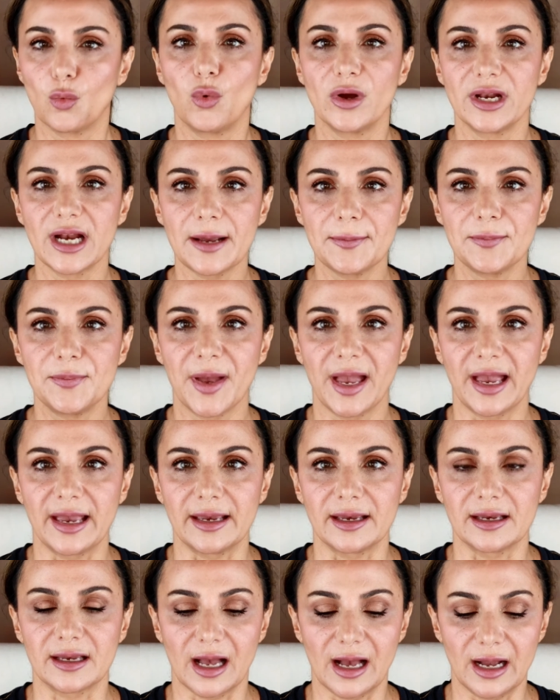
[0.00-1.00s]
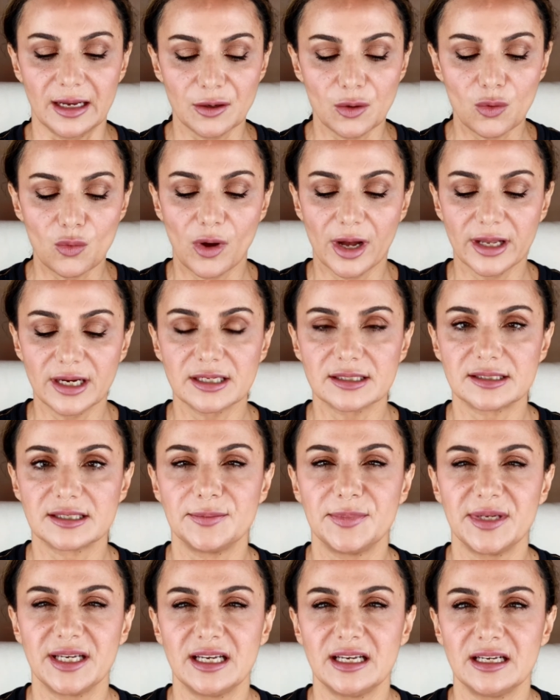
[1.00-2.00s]
when I bake, I don't want it
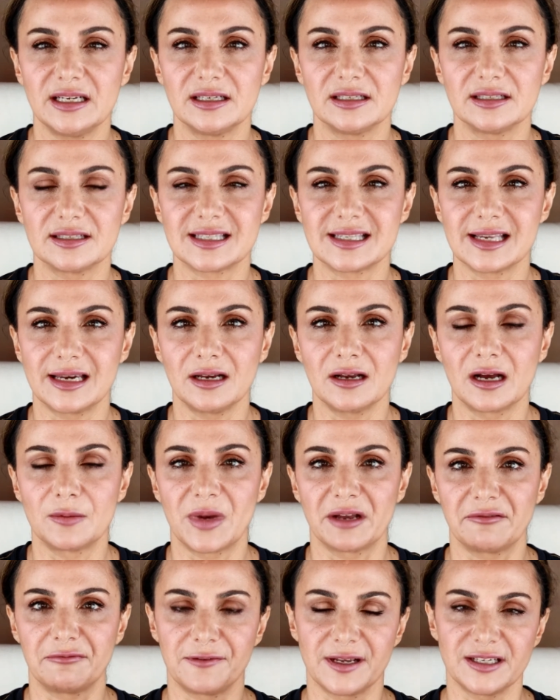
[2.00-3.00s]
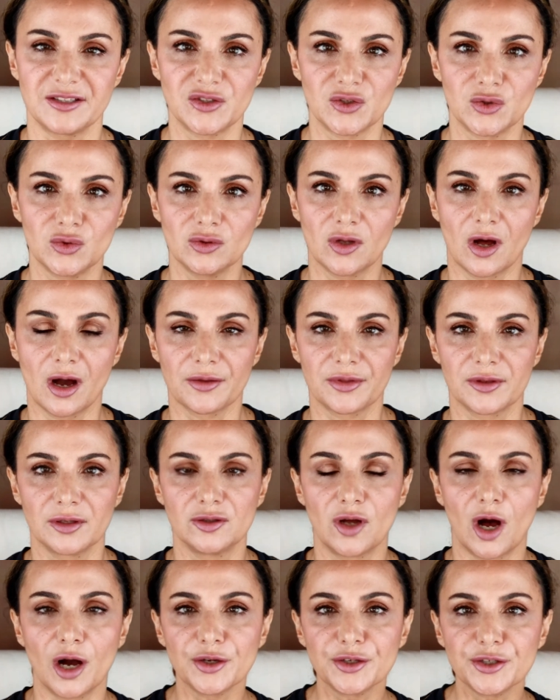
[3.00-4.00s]
to be sitting on my face too long. The
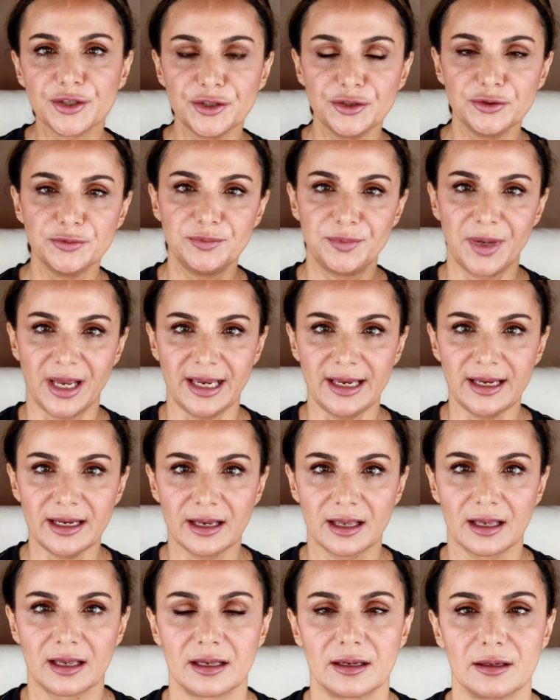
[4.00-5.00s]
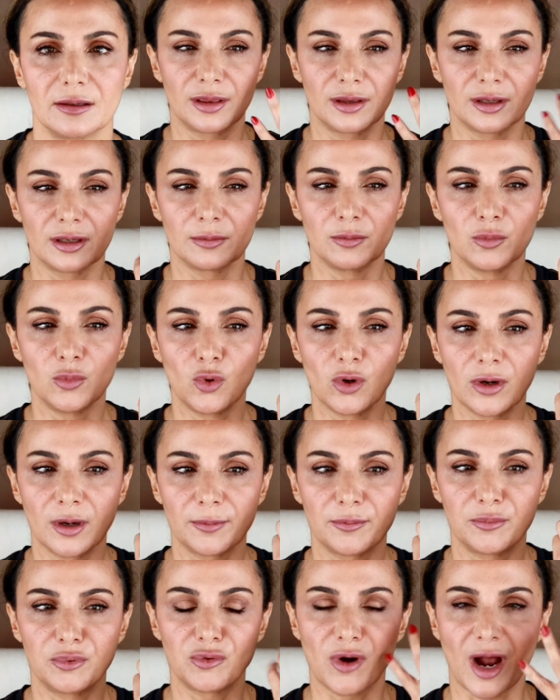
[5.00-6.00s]
longer you bake, the
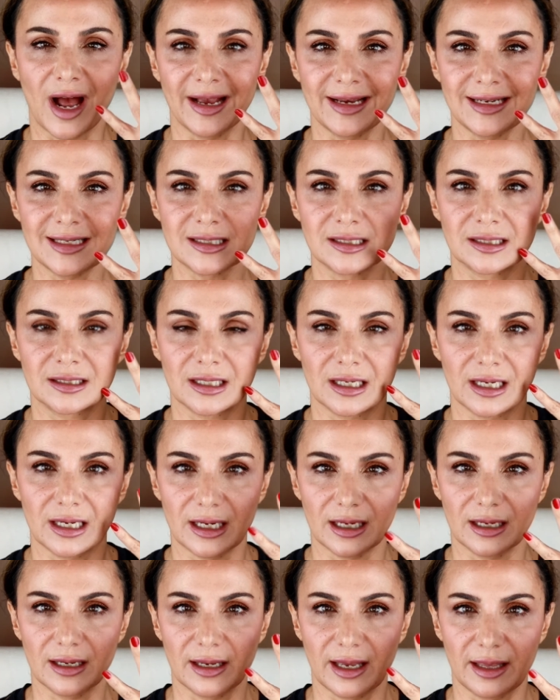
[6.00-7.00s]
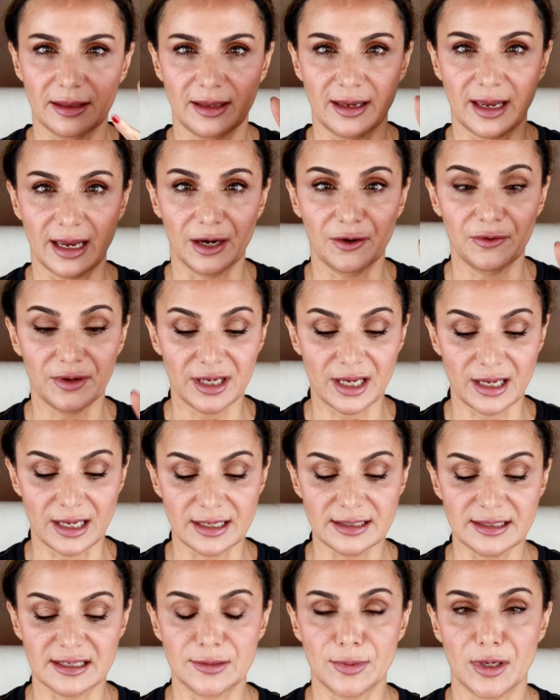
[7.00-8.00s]
more bright the area
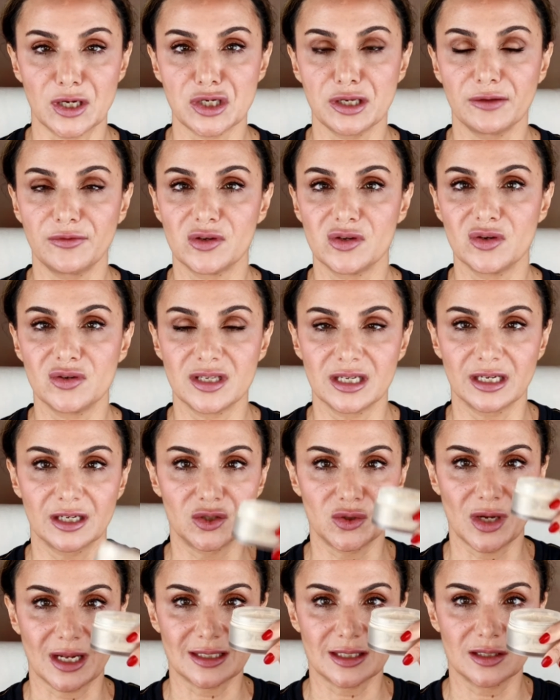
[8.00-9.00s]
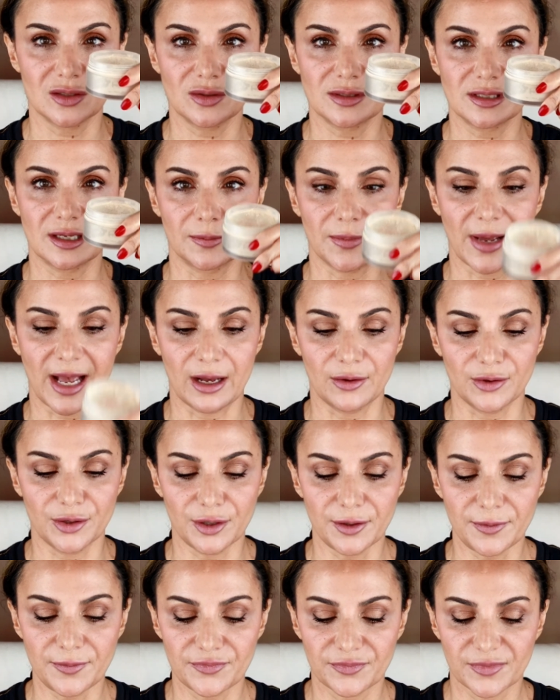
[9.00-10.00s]
is, especially if you're using a translucent
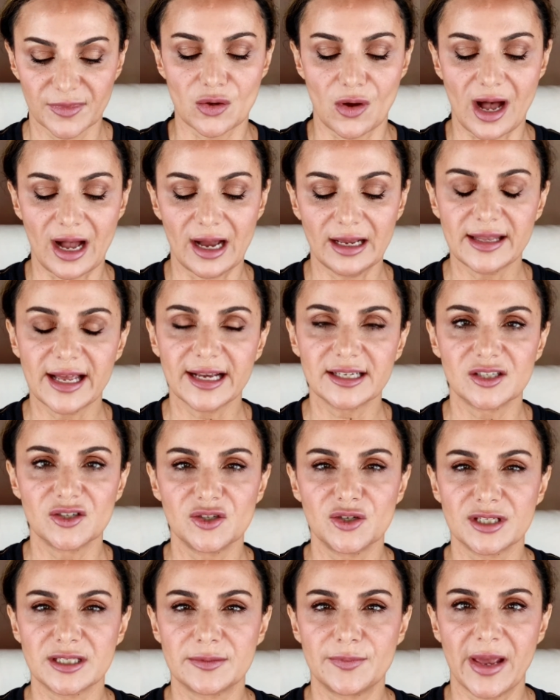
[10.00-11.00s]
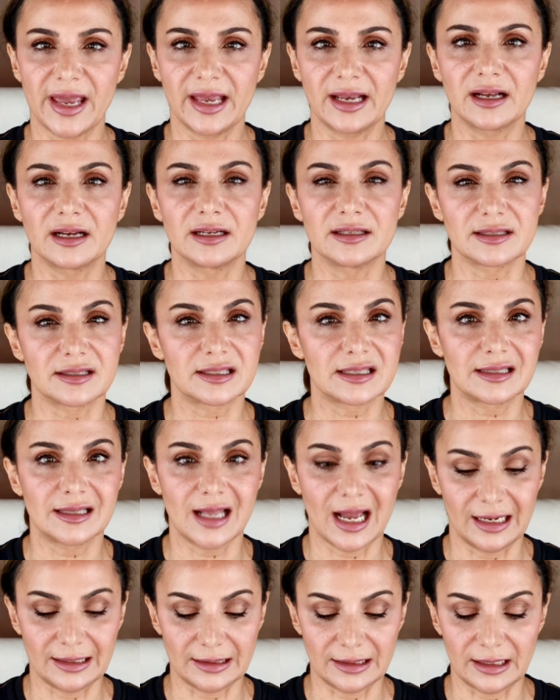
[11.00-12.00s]
powder. So I like to just bake
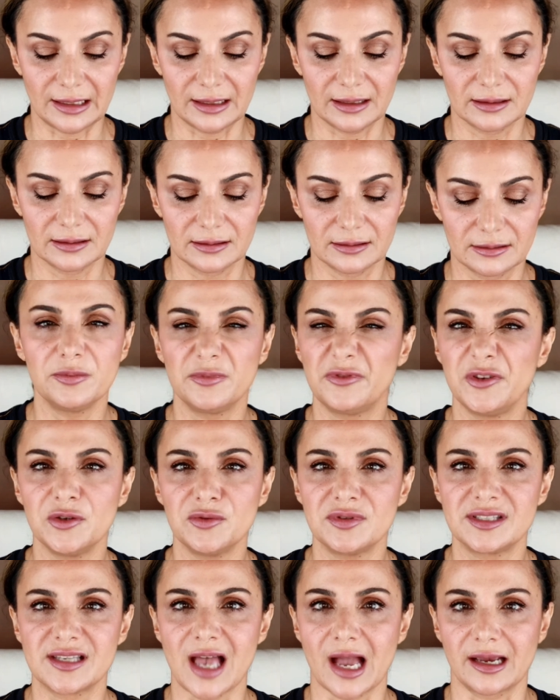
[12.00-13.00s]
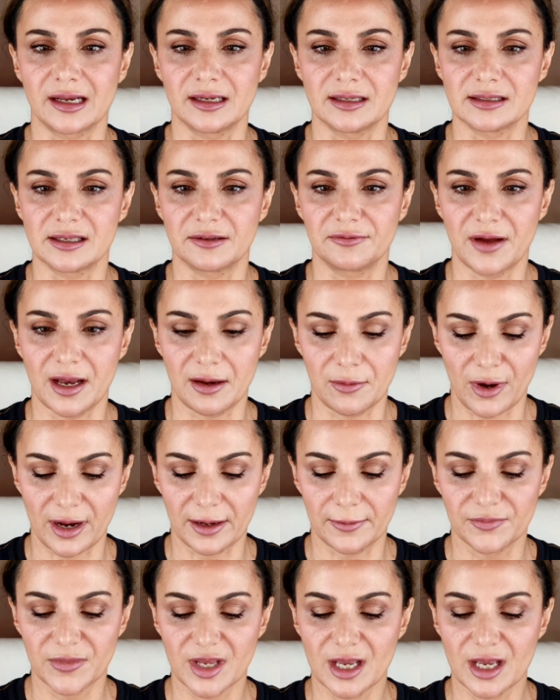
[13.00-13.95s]
slightly, a few seconds if I will.